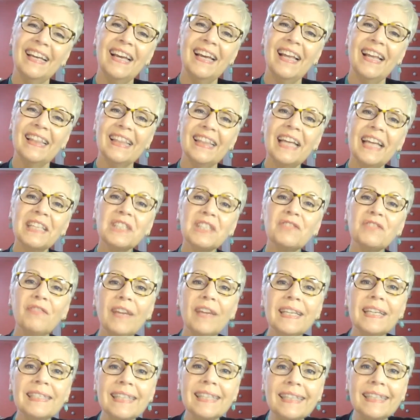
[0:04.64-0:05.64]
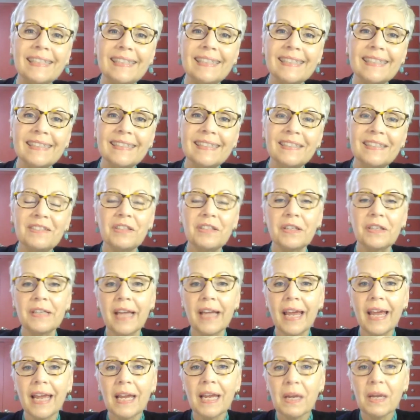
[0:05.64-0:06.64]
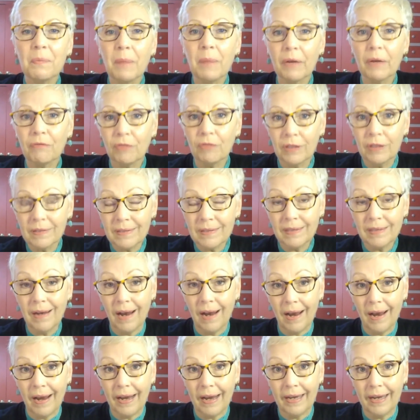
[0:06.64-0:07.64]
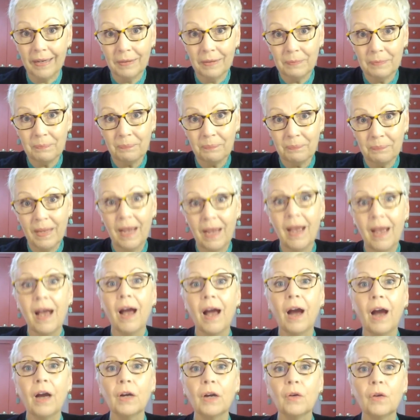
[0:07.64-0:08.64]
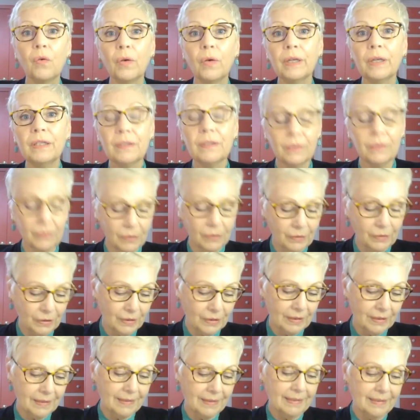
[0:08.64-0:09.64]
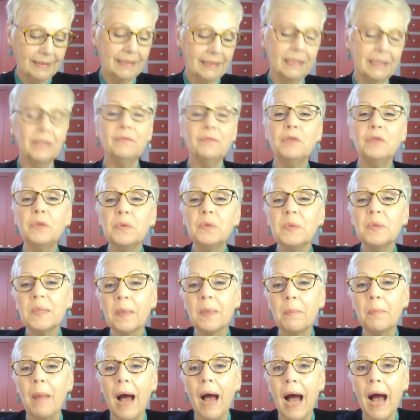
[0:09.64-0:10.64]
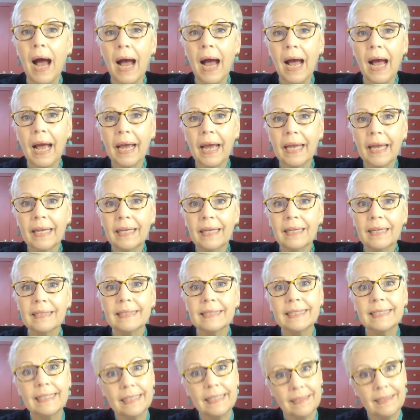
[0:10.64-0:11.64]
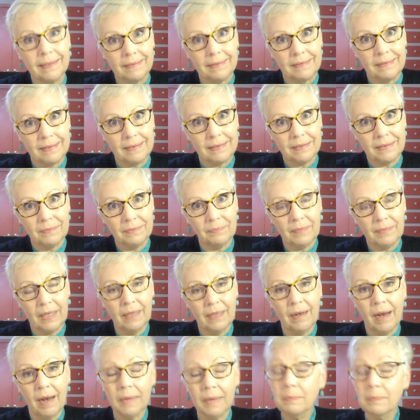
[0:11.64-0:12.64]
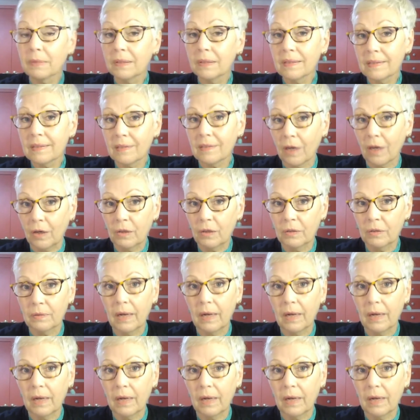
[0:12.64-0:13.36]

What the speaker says: Let's face it, today my friends and I are going to give you some ideas. And I'm going to start.